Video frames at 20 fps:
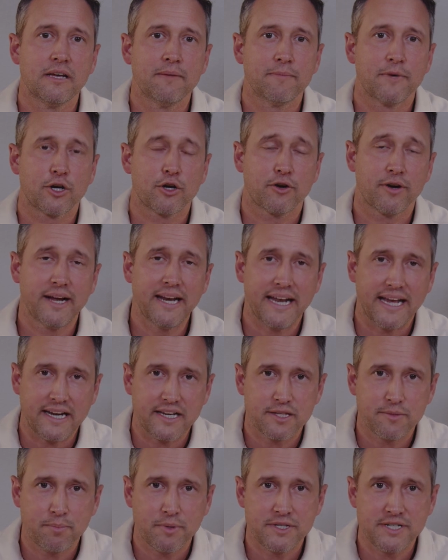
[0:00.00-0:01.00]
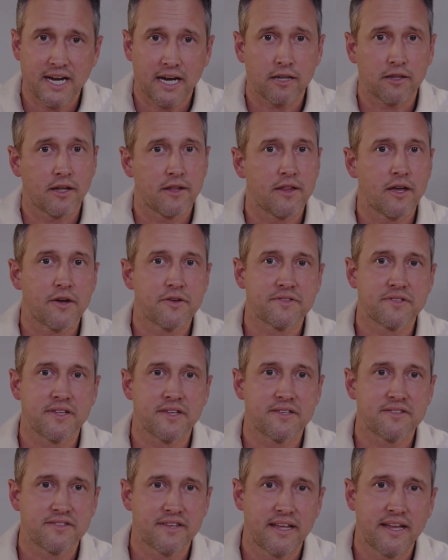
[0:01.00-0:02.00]
But critics, particularly those in
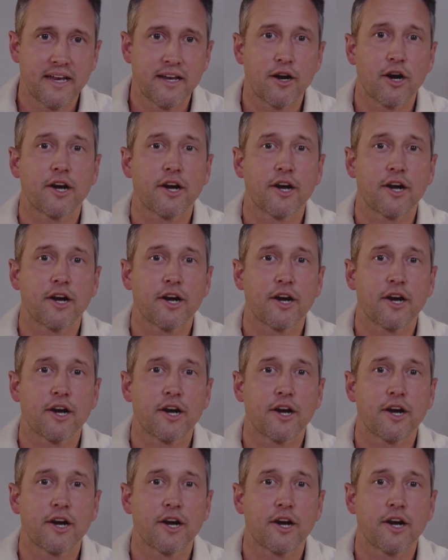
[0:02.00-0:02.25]
the Senate,